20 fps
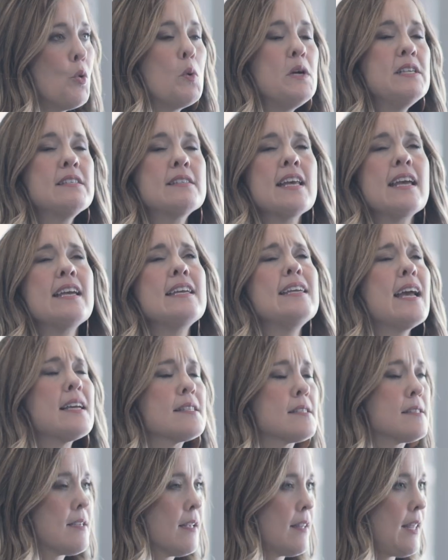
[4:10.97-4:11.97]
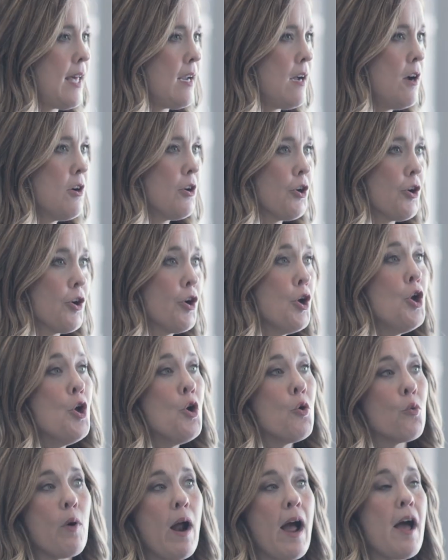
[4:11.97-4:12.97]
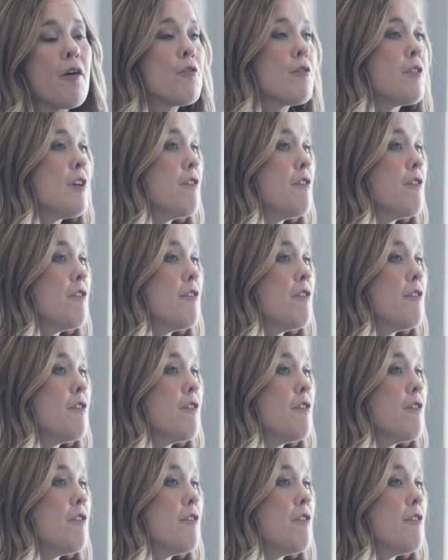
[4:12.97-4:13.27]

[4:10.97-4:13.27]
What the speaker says: We say yes to that hunger. Rather